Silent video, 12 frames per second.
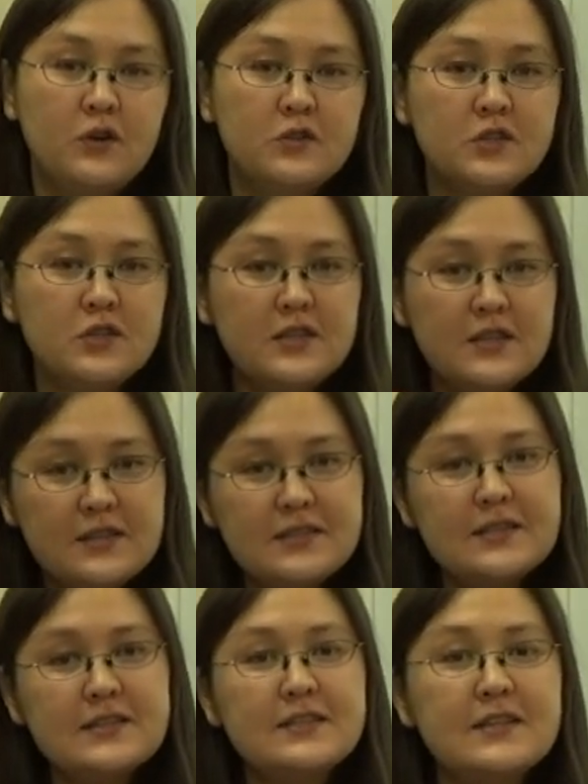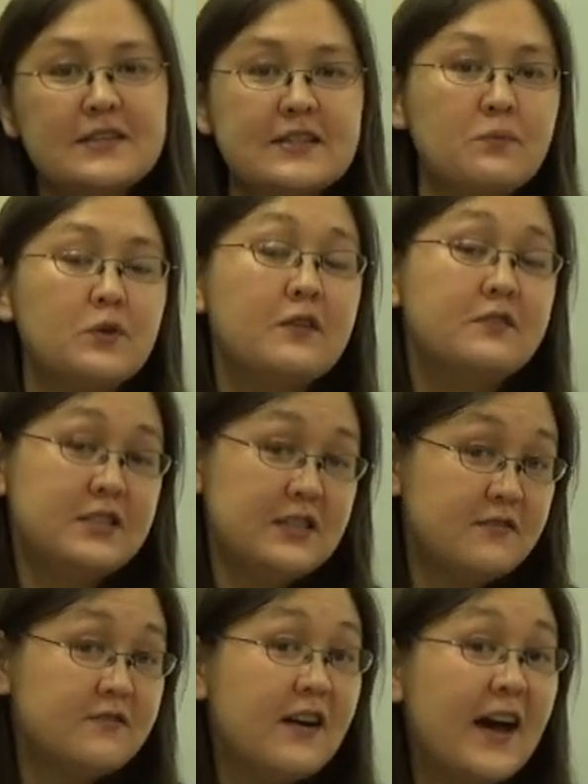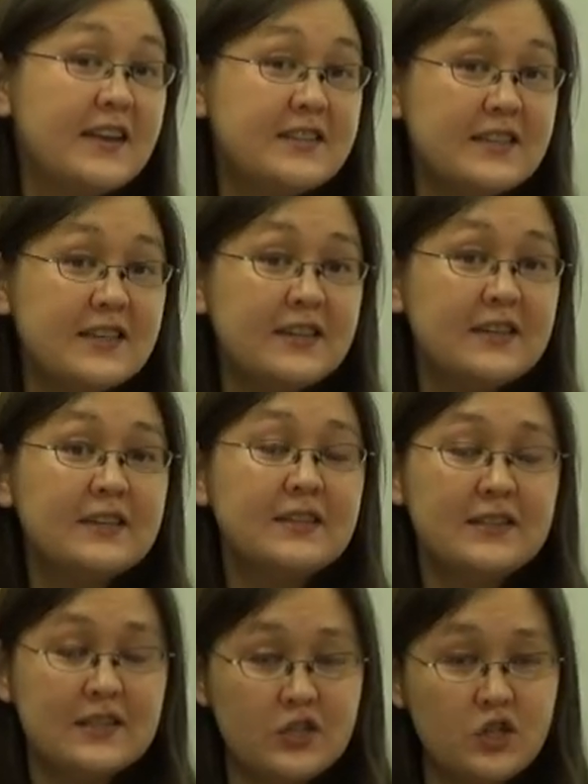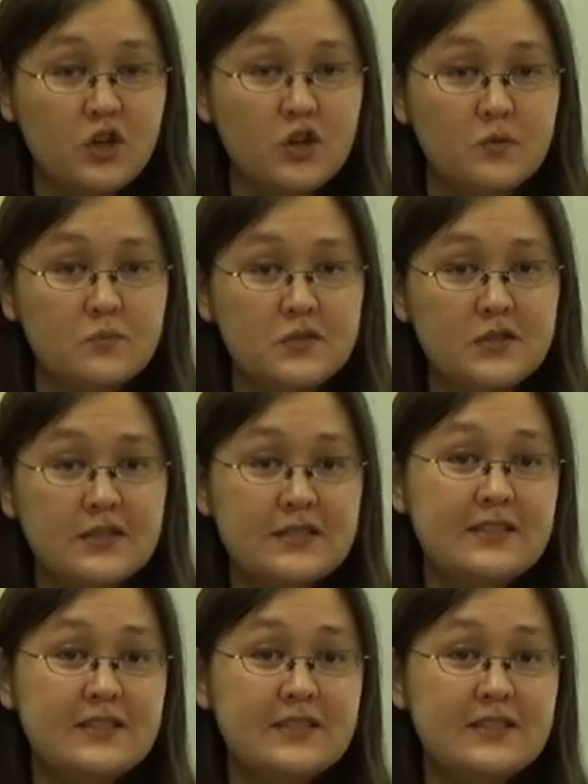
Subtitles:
So this is an example of defining the terms,